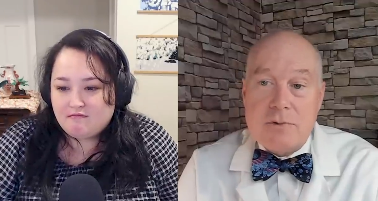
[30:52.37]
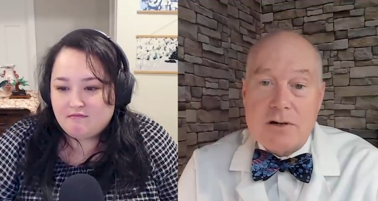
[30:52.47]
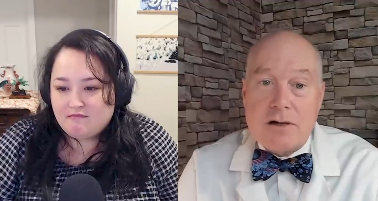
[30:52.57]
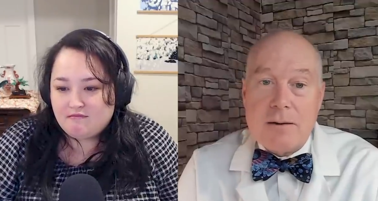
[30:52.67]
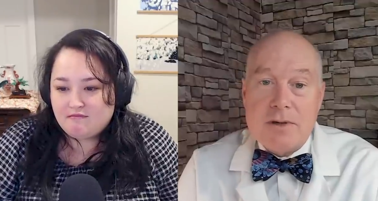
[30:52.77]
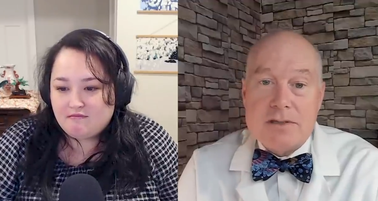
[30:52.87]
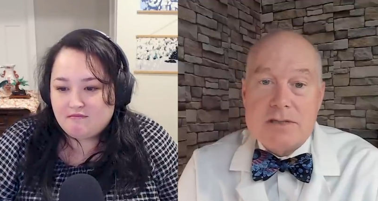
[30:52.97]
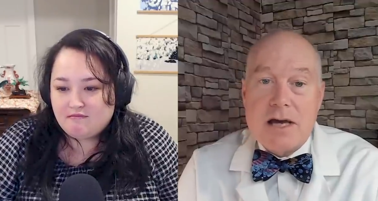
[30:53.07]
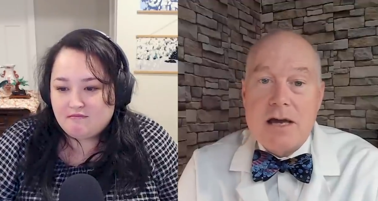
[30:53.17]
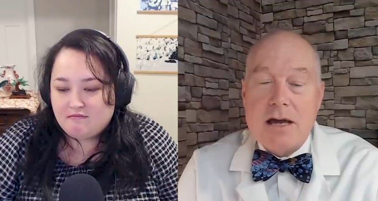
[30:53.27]

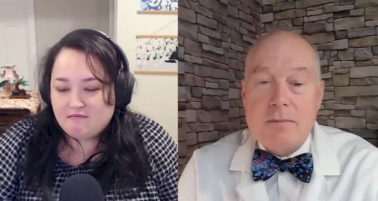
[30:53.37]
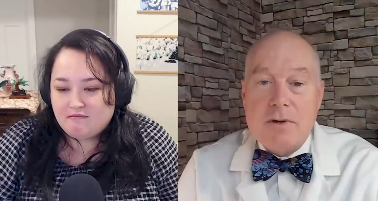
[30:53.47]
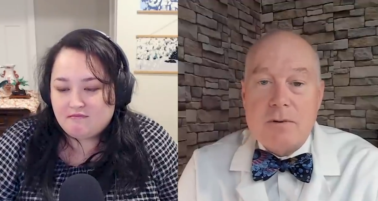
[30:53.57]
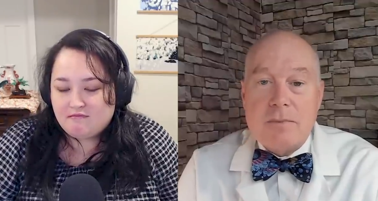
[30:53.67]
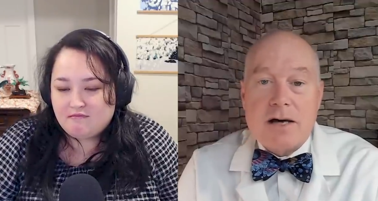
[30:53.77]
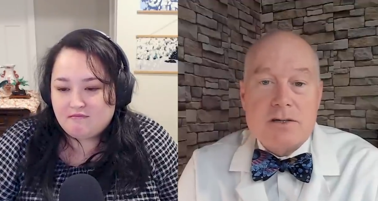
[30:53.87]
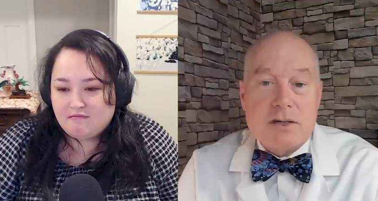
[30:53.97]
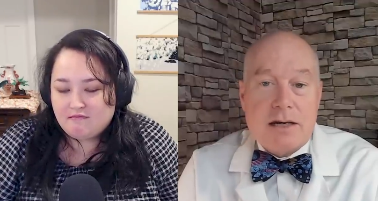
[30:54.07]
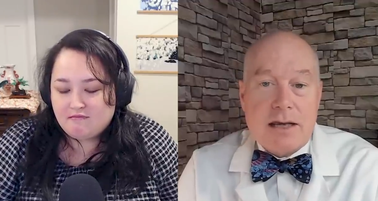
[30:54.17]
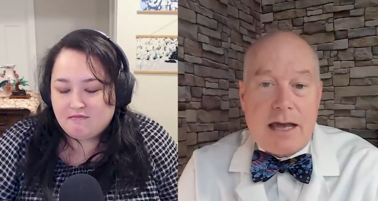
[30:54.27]
Speaker 1: immunoglobulins,
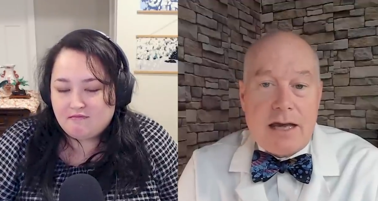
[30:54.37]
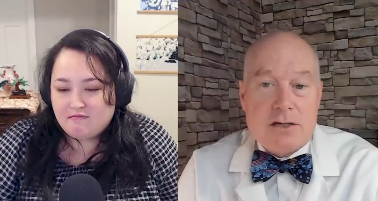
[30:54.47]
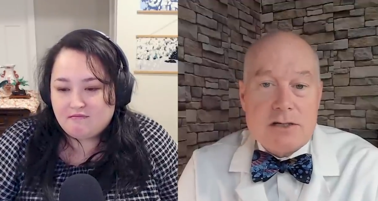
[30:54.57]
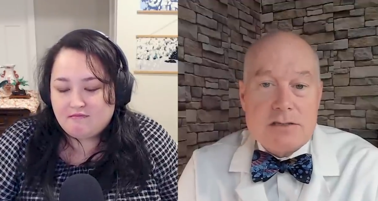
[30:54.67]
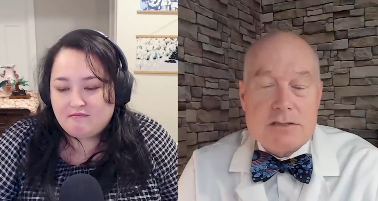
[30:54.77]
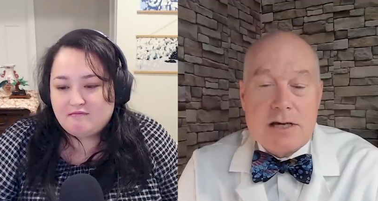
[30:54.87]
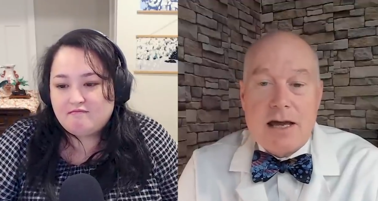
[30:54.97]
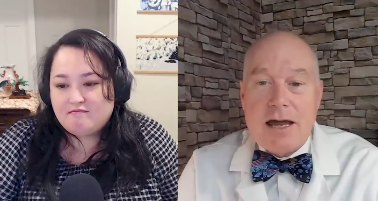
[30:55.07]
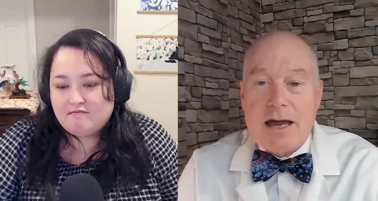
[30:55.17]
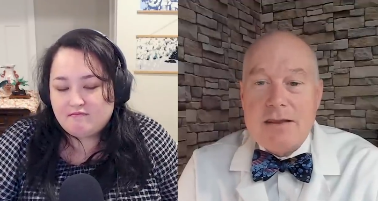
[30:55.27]
immunomodulating
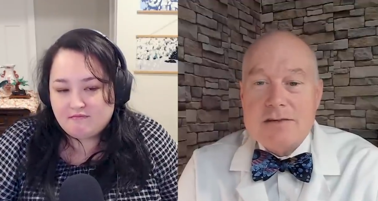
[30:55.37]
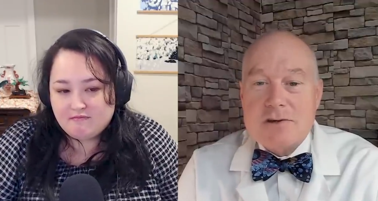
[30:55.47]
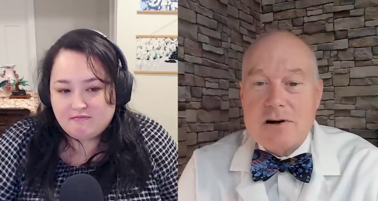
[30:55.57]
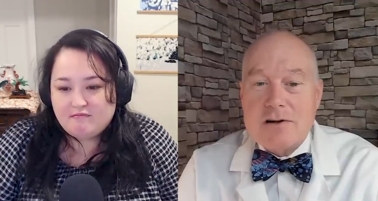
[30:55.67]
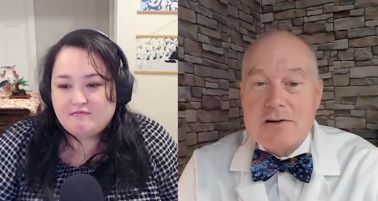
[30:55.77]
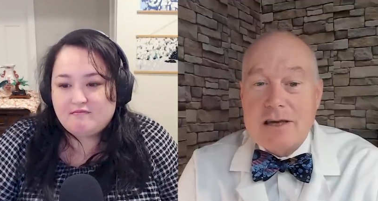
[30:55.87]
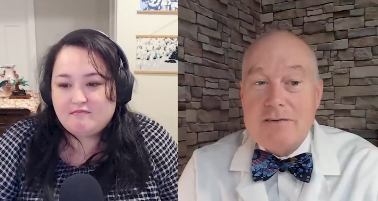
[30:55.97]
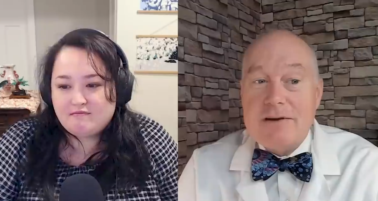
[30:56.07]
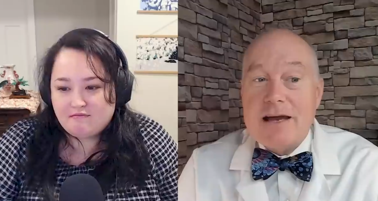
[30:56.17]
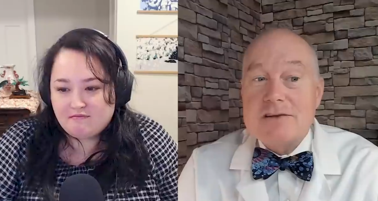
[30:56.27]
agents. And this
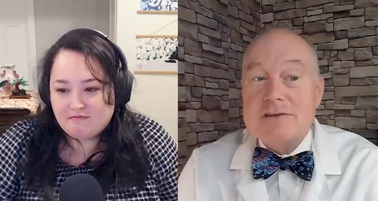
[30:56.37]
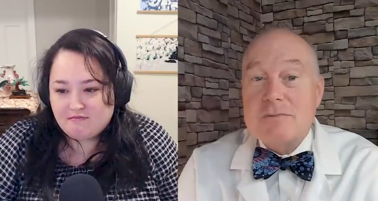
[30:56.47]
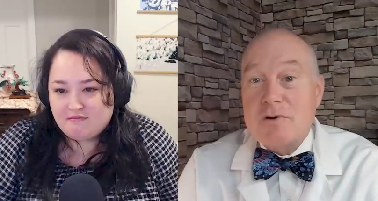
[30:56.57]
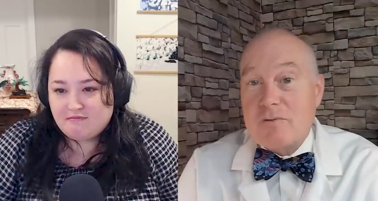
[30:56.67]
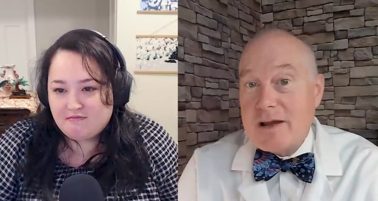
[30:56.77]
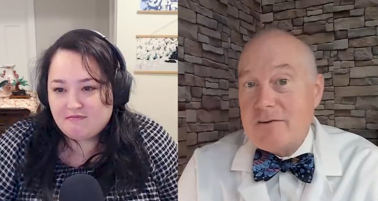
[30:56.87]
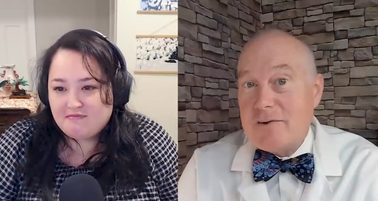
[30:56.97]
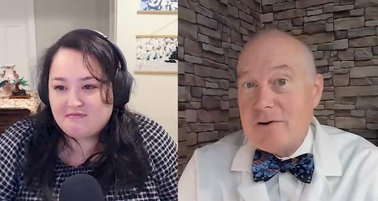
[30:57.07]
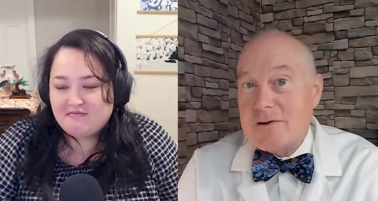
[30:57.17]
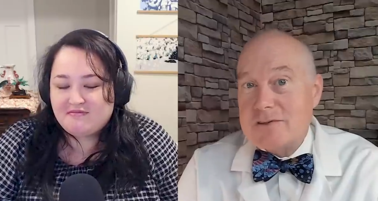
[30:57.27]
article even has some
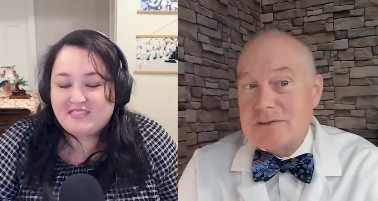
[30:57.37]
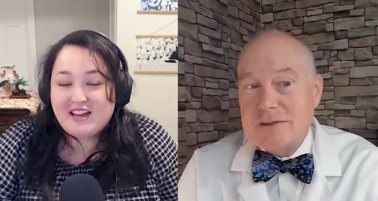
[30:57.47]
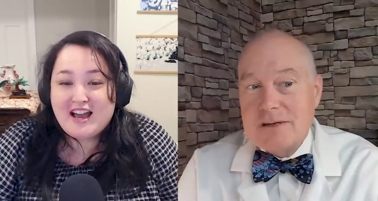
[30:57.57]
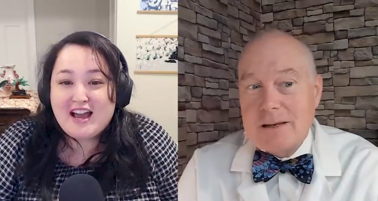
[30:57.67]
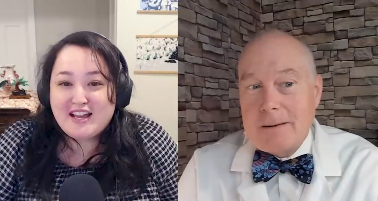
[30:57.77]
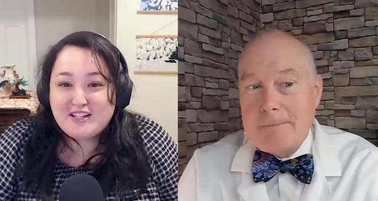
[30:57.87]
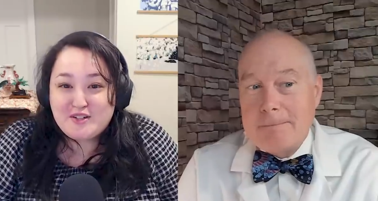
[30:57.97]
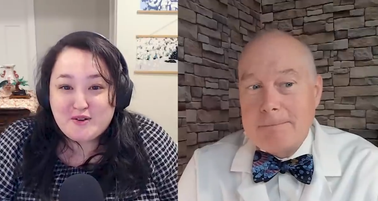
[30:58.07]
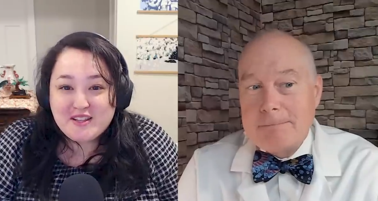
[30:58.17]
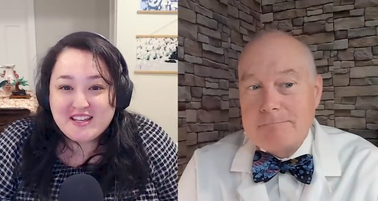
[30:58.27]
great photos.
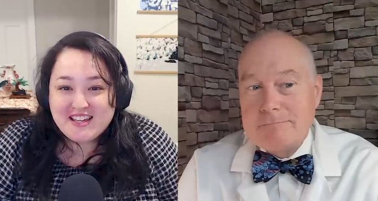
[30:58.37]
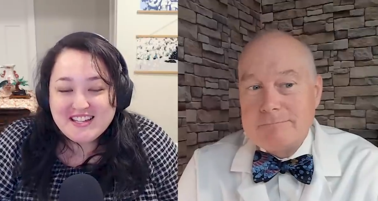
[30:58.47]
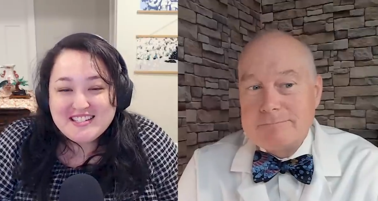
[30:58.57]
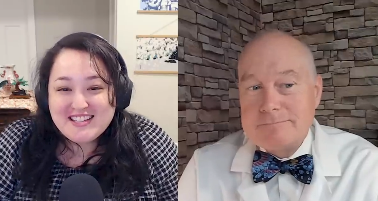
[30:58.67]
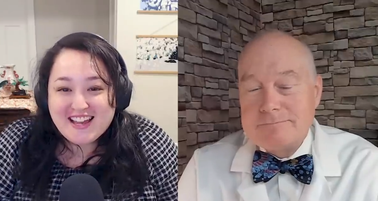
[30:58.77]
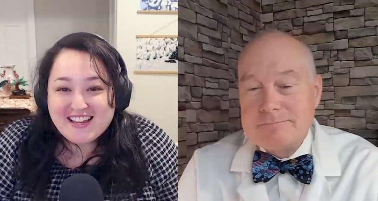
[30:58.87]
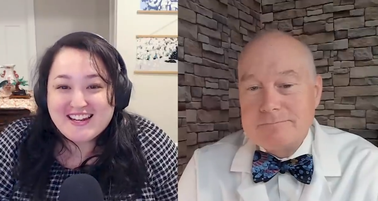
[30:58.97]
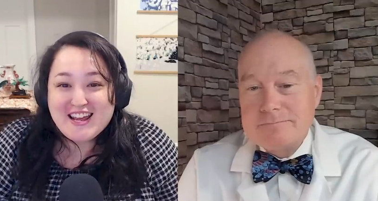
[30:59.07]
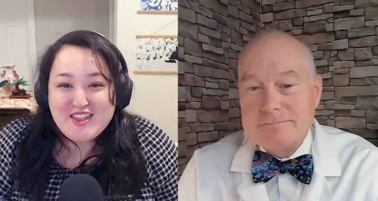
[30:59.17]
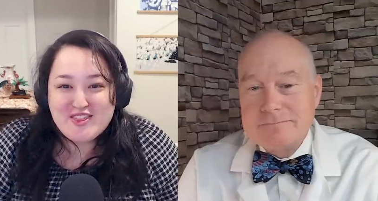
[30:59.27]
Speaker 2: I totally
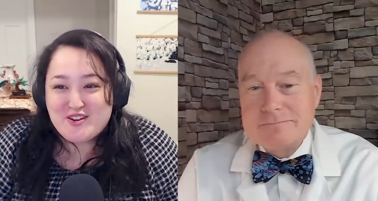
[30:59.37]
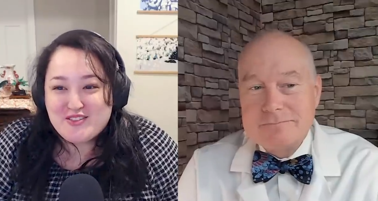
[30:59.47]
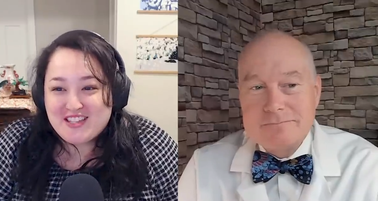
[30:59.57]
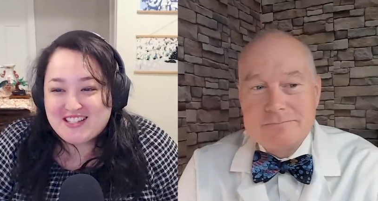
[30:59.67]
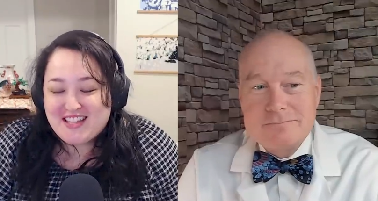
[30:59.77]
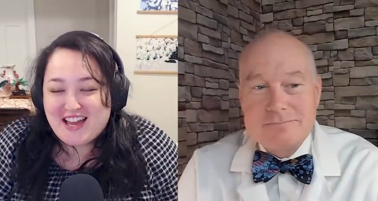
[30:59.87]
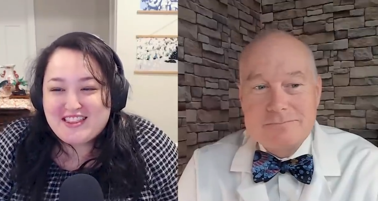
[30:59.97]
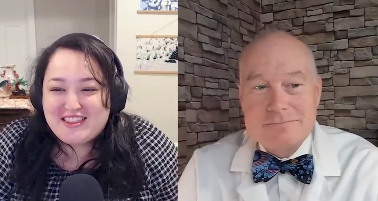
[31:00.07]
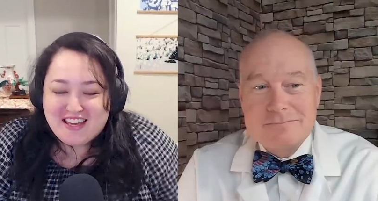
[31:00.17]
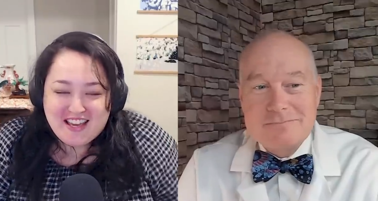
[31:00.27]
second and third
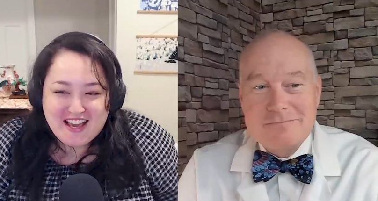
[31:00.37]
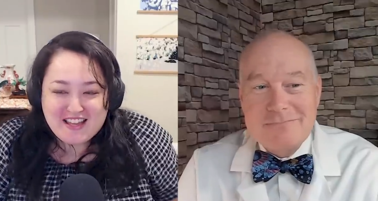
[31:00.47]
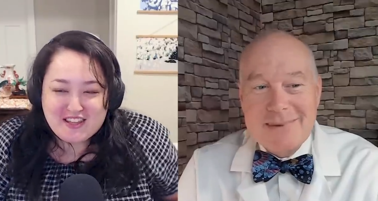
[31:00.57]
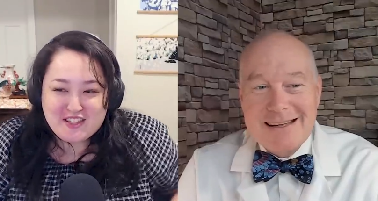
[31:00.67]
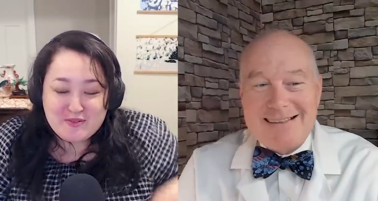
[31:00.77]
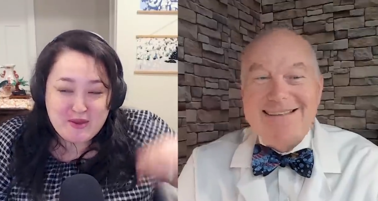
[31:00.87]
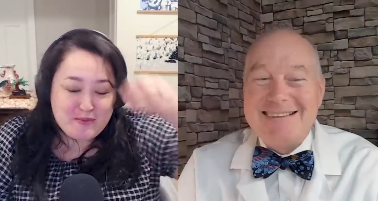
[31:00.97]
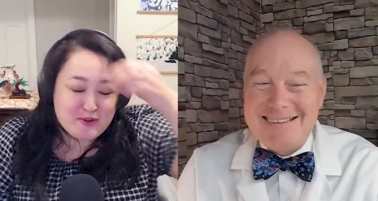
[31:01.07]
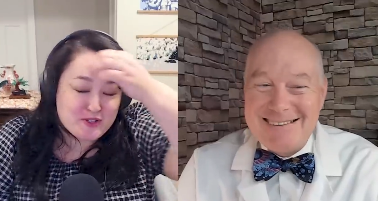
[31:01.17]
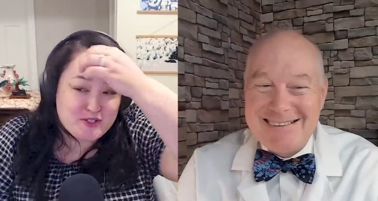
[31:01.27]
this. I I think
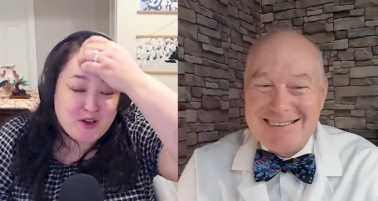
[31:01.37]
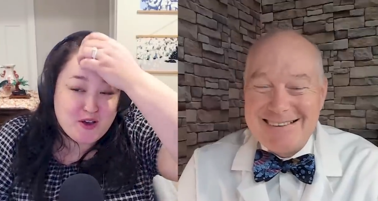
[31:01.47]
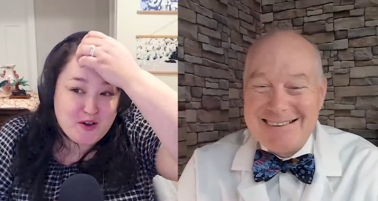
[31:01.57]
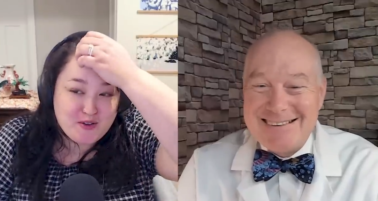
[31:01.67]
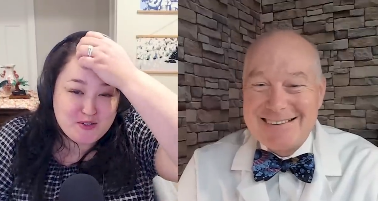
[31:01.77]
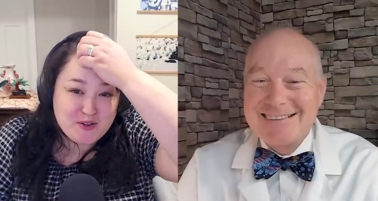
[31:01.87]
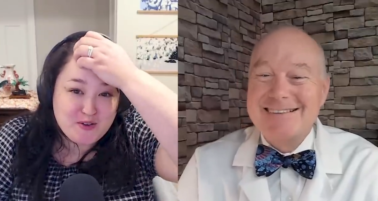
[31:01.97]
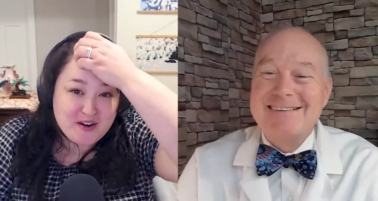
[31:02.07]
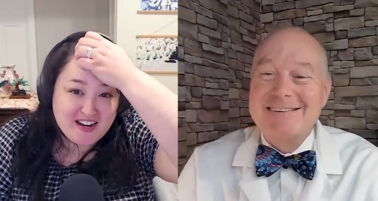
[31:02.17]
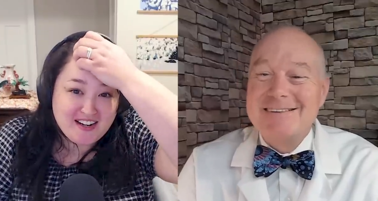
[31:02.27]
this paper is so so